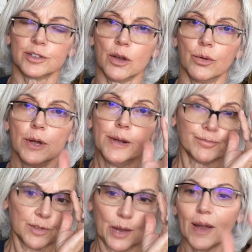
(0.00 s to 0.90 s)
So
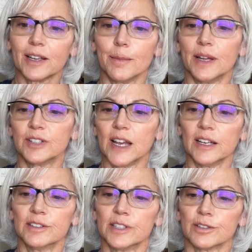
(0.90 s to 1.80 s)
they recommend
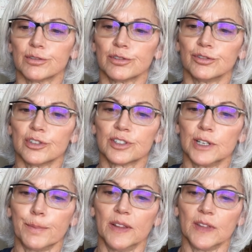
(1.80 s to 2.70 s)
taking scissors and just
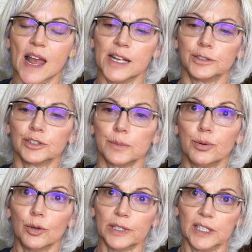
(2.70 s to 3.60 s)
snipping the ends and
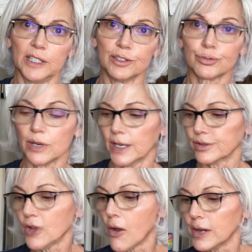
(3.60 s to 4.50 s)
pulling any
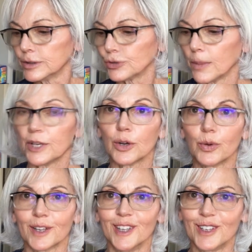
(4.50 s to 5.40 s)
strings. So I'm going to
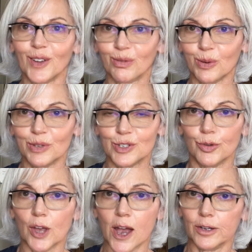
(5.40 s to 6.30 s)
quickly go through and
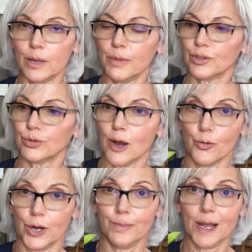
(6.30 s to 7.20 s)
do that and measure
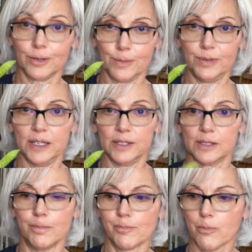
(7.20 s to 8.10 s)
out 1 pound of peas.